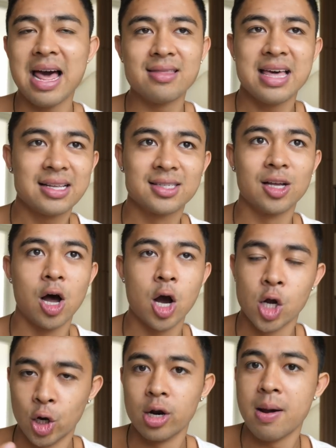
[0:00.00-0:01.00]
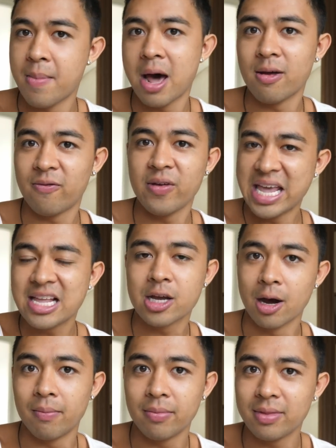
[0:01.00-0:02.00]
that, that's a good amount of
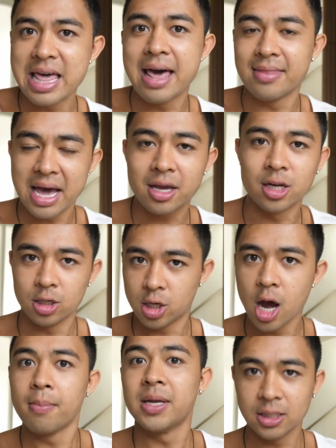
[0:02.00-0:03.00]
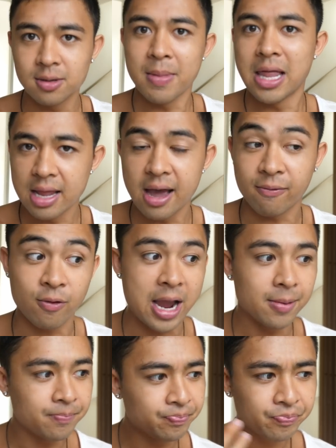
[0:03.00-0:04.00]
income that, that could come into my life,
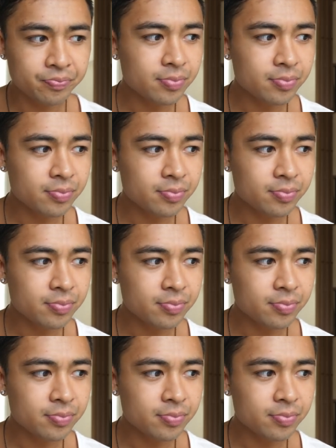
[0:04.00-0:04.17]
right?